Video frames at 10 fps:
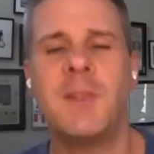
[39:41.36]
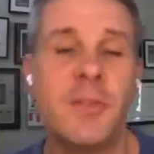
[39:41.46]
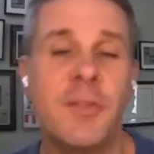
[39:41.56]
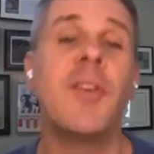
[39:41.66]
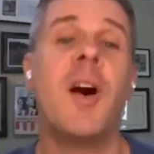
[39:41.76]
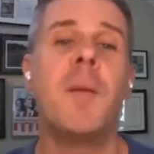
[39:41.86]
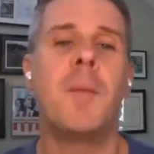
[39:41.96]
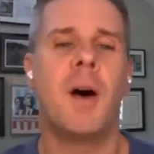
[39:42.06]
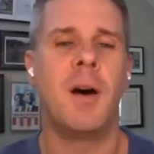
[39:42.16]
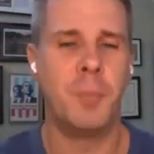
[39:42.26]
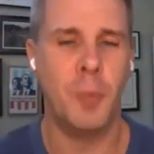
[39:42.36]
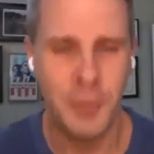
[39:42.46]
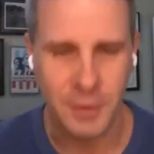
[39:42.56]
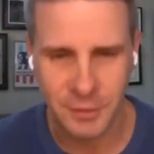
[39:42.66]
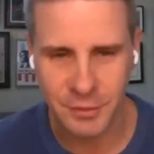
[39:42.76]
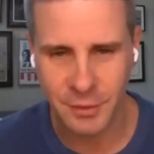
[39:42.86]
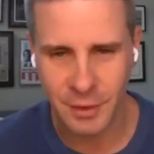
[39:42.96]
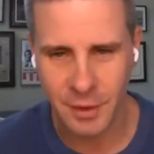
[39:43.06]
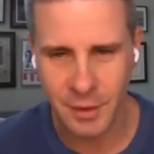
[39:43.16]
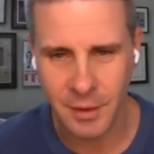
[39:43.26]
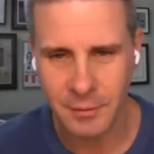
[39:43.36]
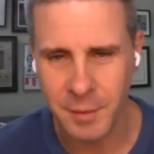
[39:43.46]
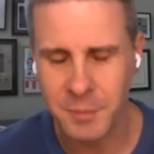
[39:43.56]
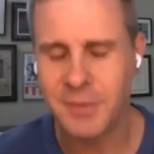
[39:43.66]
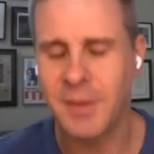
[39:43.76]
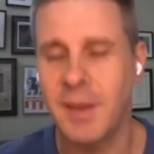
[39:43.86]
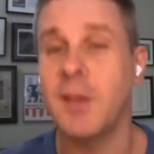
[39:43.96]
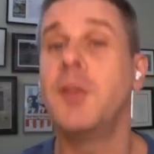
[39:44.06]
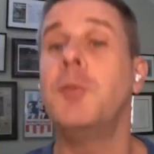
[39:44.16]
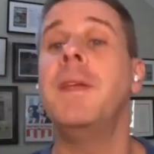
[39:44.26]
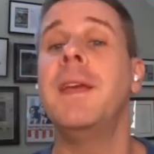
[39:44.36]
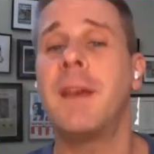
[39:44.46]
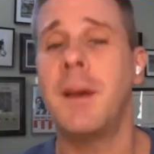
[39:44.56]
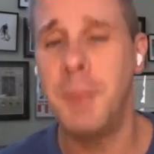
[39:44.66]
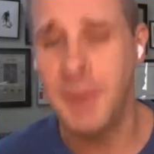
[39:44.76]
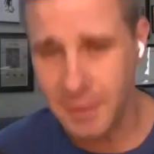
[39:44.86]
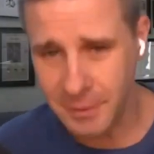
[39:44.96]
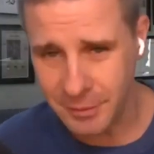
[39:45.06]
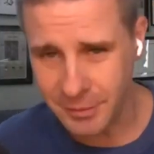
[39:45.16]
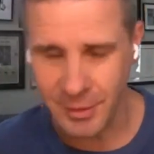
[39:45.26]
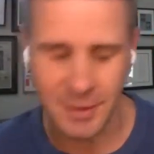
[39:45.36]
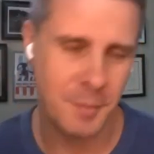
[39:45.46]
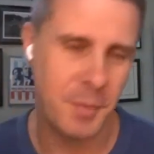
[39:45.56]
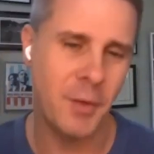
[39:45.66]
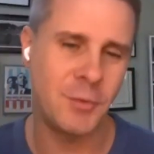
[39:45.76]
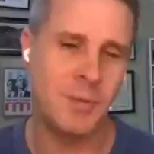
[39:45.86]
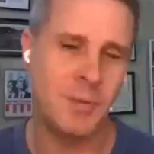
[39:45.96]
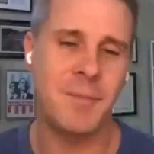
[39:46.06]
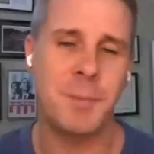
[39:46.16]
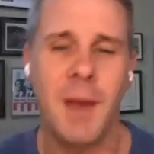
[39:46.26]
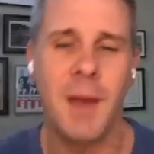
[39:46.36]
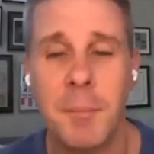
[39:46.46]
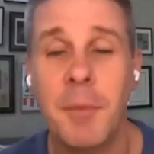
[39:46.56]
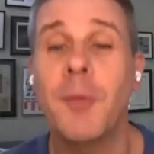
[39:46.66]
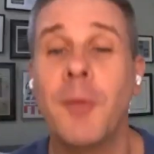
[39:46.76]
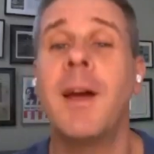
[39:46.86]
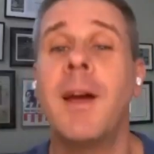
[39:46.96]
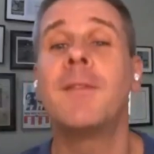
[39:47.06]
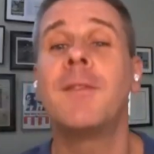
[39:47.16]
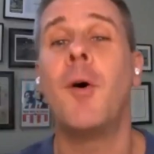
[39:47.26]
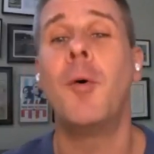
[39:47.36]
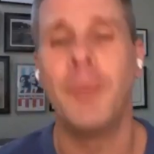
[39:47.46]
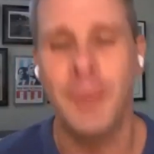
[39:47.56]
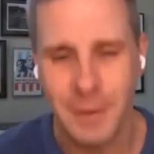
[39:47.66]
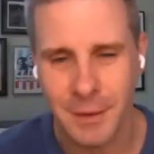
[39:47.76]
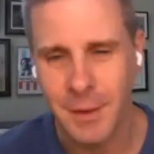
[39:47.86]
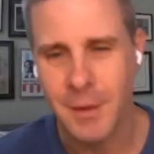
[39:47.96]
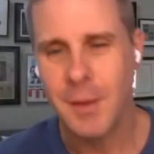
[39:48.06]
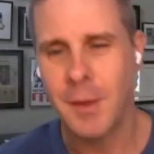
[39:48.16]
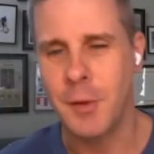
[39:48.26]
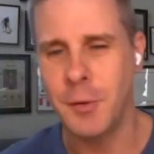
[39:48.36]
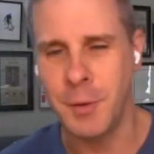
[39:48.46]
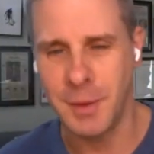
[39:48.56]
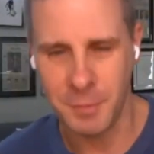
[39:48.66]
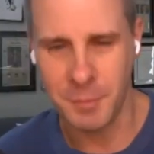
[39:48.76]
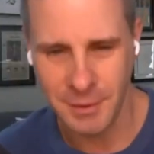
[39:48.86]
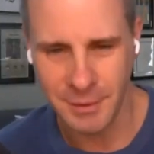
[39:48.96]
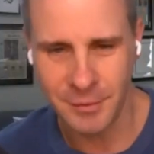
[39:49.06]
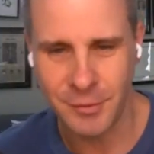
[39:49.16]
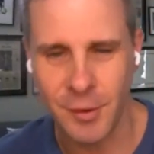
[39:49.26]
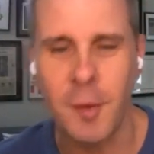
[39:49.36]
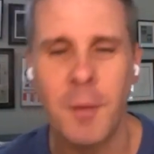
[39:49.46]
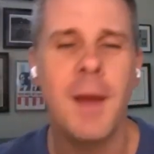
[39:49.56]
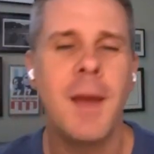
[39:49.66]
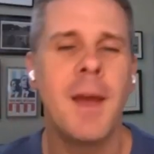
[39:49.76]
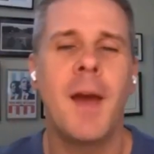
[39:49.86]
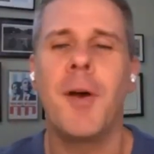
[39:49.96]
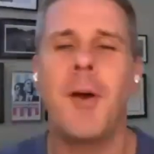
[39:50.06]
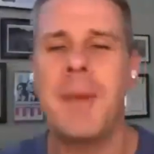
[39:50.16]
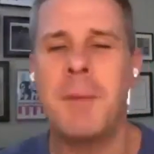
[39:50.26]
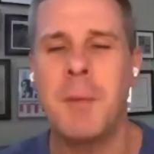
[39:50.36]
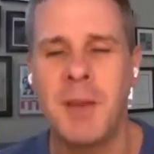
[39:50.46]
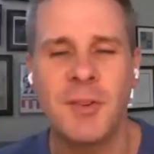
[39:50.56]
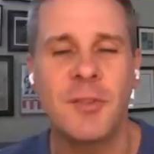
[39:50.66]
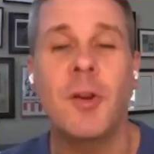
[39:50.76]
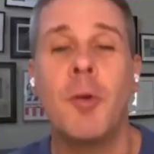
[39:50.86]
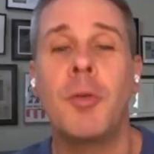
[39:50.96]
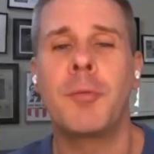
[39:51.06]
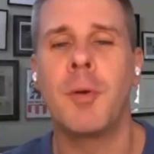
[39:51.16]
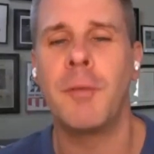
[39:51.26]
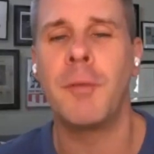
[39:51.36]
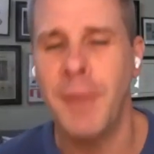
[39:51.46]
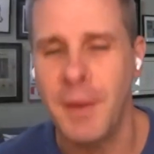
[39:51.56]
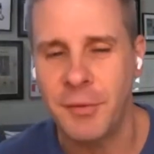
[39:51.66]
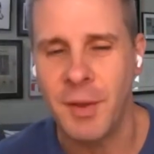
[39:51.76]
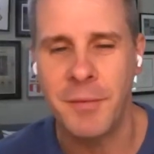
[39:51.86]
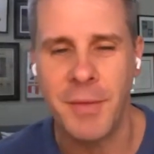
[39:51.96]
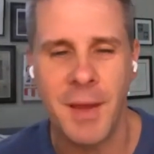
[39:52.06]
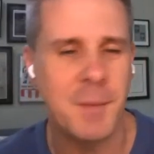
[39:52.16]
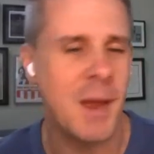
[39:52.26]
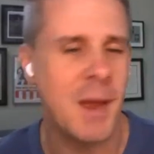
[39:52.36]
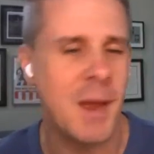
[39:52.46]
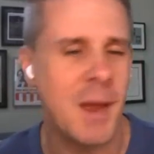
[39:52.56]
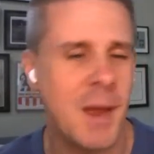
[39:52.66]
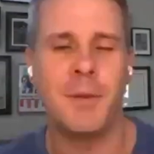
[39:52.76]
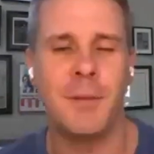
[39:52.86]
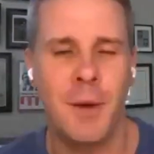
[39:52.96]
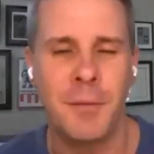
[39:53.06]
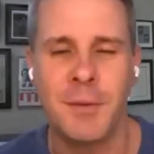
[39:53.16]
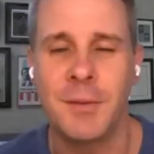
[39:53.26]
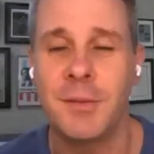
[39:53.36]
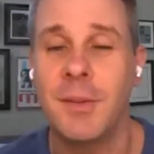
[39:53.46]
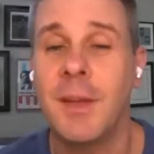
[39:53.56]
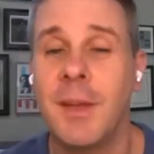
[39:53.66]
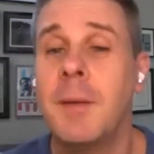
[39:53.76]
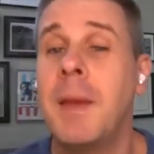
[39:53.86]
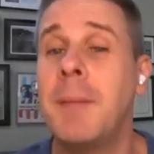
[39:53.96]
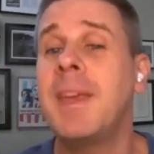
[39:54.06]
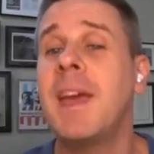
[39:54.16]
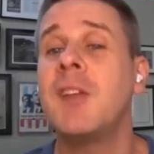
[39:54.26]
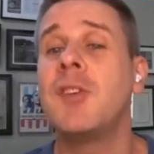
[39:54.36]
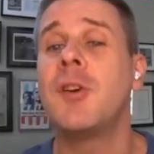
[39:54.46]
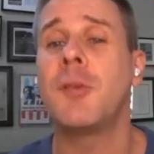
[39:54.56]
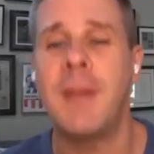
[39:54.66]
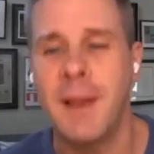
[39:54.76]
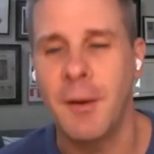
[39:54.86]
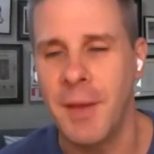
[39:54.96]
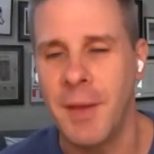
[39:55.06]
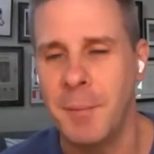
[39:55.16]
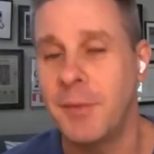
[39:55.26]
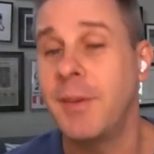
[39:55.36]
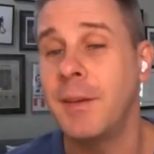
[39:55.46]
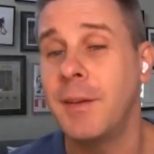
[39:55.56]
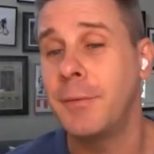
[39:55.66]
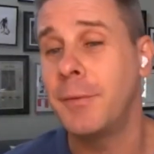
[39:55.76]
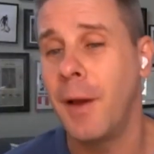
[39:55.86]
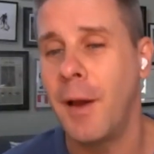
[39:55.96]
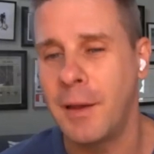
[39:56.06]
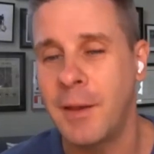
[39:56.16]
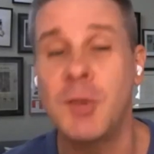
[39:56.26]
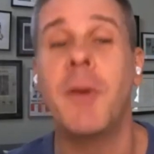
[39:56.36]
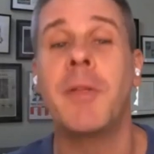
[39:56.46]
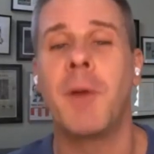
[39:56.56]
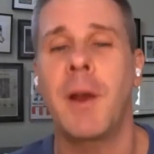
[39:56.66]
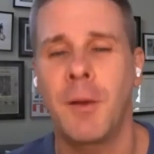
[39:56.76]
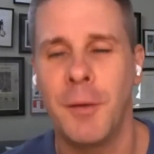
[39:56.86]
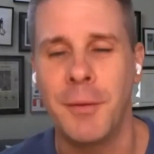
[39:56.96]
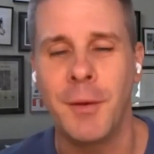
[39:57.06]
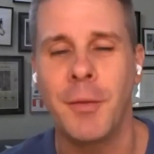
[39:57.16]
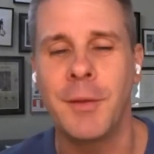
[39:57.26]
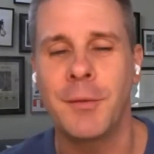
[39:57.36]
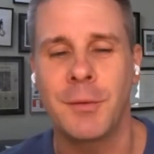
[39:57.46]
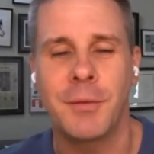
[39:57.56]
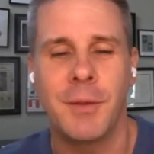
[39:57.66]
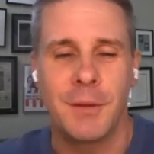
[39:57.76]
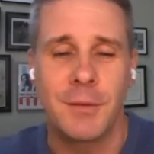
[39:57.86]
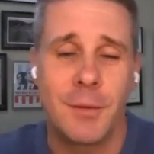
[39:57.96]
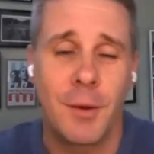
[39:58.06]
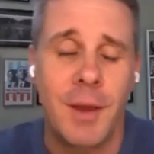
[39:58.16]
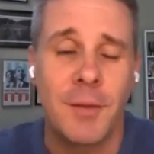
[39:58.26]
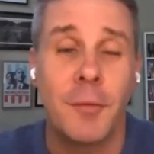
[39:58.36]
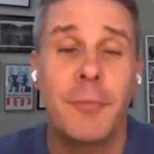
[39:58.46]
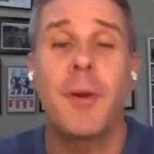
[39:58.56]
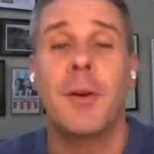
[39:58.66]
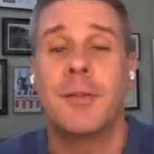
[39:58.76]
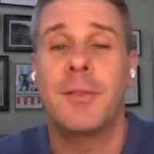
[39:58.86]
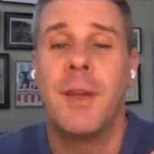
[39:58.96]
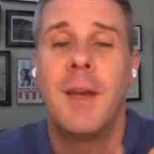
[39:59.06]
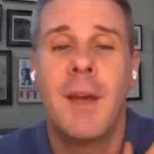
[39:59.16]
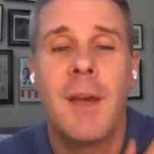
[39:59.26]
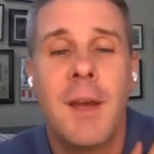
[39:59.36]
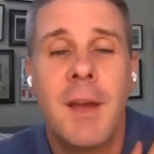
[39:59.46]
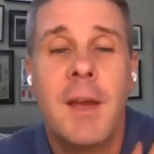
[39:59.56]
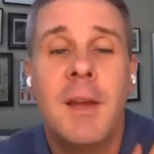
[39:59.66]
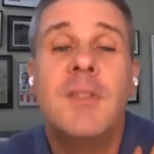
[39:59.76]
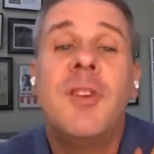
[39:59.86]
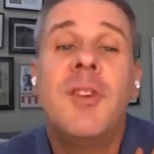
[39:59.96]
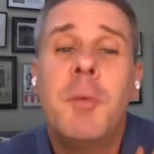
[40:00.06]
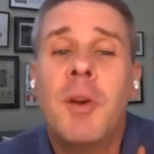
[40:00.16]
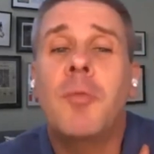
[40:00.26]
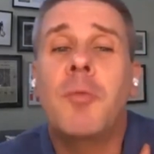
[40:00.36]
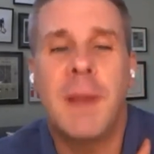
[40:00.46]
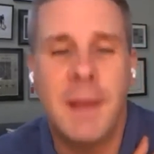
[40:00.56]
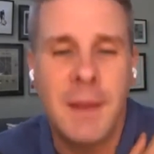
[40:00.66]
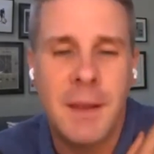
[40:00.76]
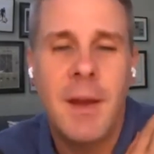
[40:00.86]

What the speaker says: some of Bolduc's, I would say, unique opinions, like abolishing the FBI, but those are not his only unique opinions. So I thought maybe we could just go through some of them now that you guys are facing off and just maybe get your take on them and see if get you on the record on these sorts of things. Okay, so first, do you agree